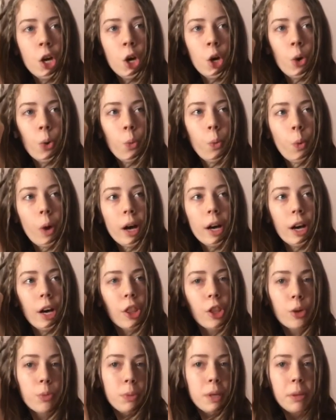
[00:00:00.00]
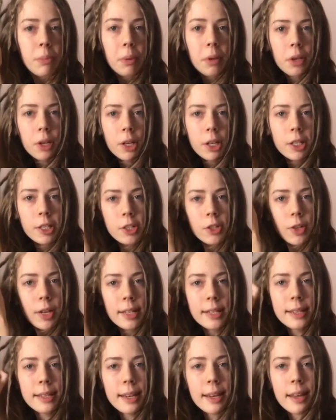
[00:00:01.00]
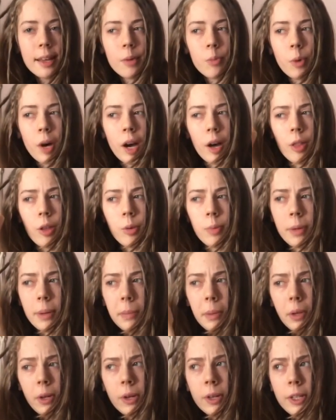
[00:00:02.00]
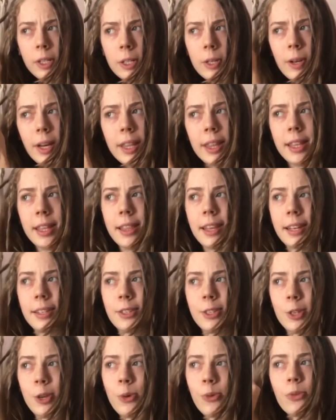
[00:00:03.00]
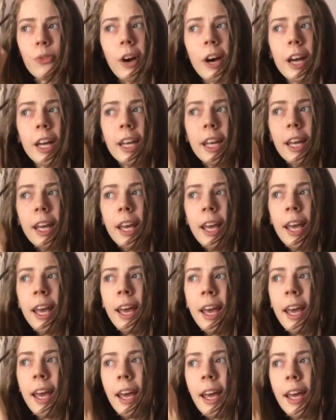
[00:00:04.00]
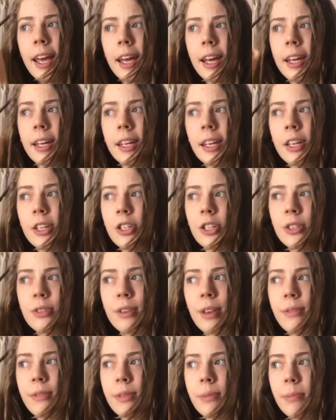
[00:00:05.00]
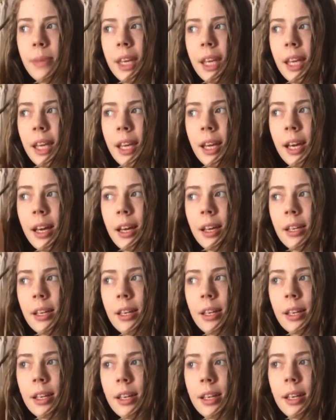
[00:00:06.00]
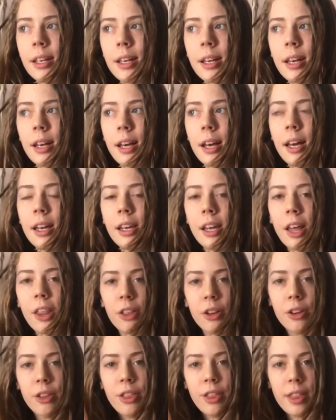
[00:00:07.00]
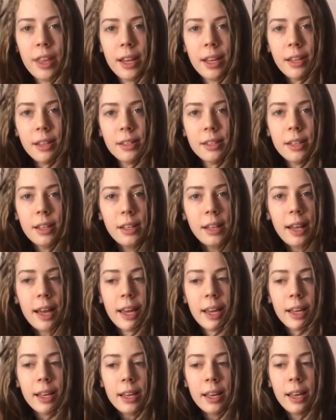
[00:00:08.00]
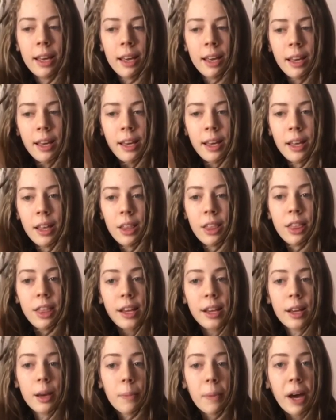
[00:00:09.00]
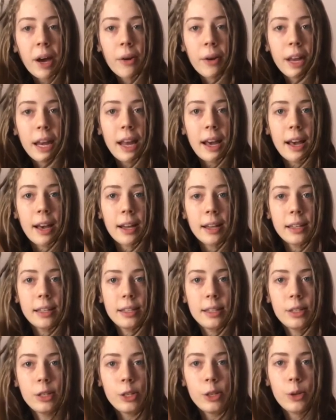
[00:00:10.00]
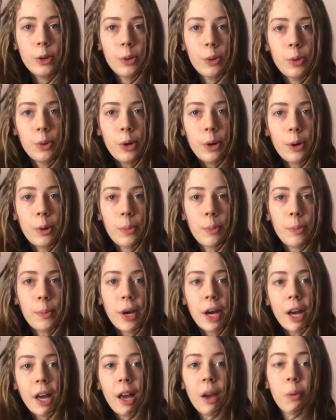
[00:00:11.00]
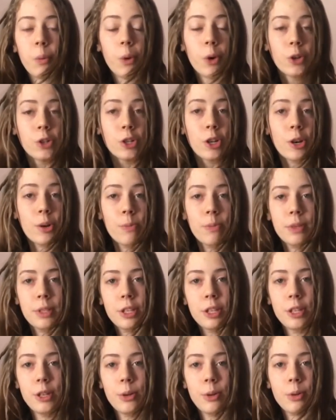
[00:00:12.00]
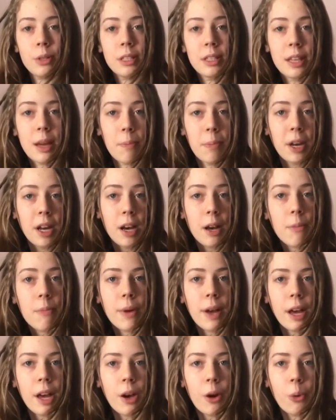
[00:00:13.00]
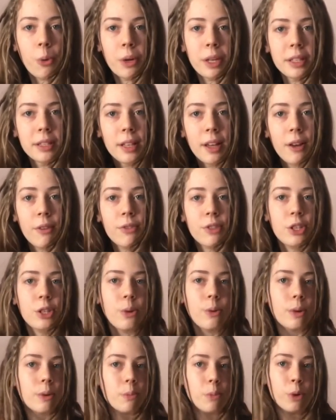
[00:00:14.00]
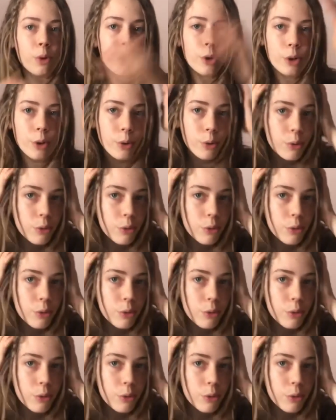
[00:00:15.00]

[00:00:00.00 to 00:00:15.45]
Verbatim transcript: what other people are interested in, what other people are into. I think that's so fun and it just gives me another thing to like think about and add to my wardrobe to step it up. I always love to improve.